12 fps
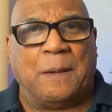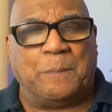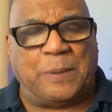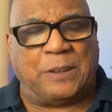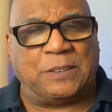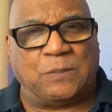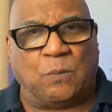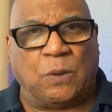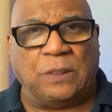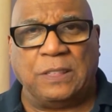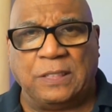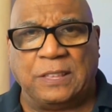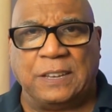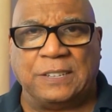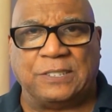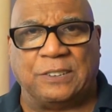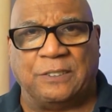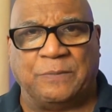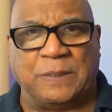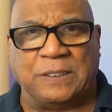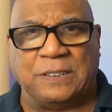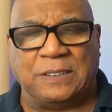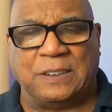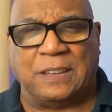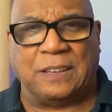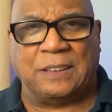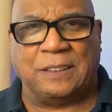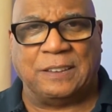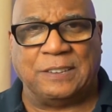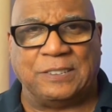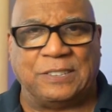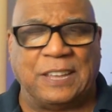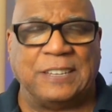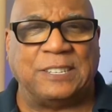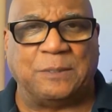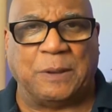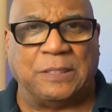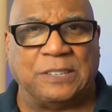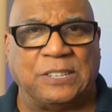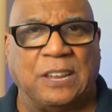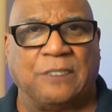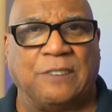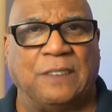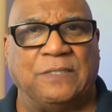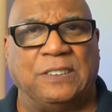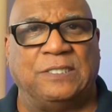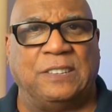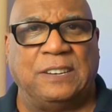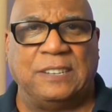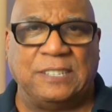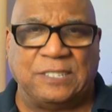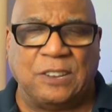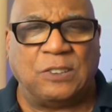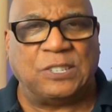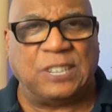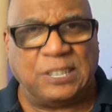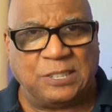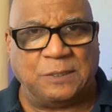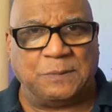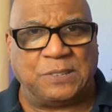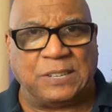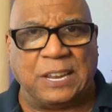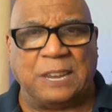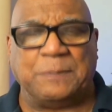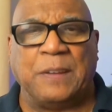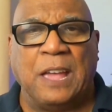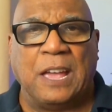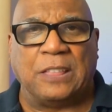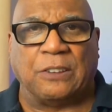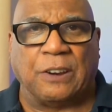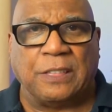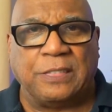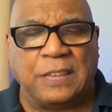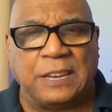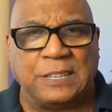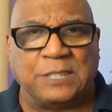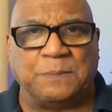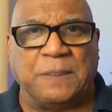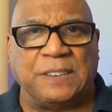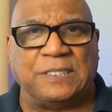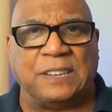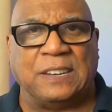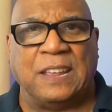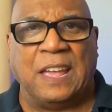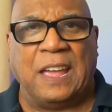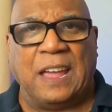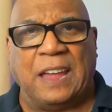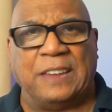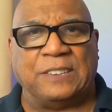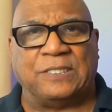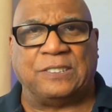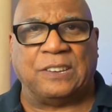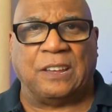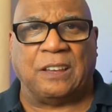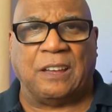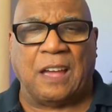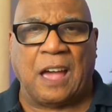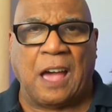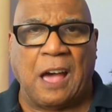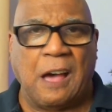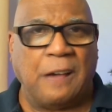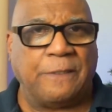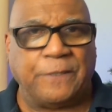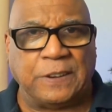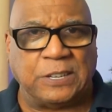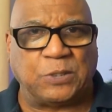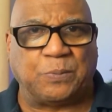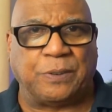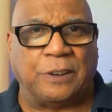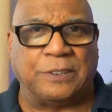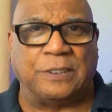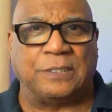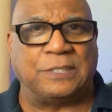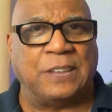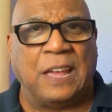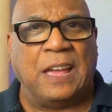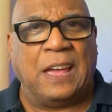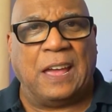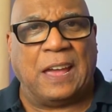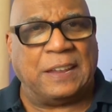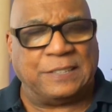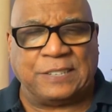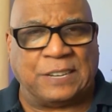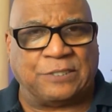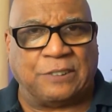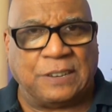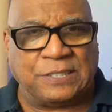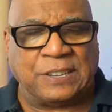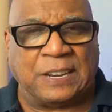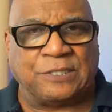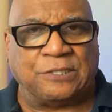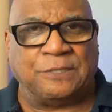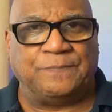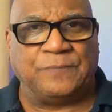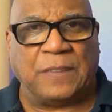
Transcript: But one of the things that have been stated about this aircraft is that it is not systems deep, there are things missing, it's a half-finished product, etc, etc.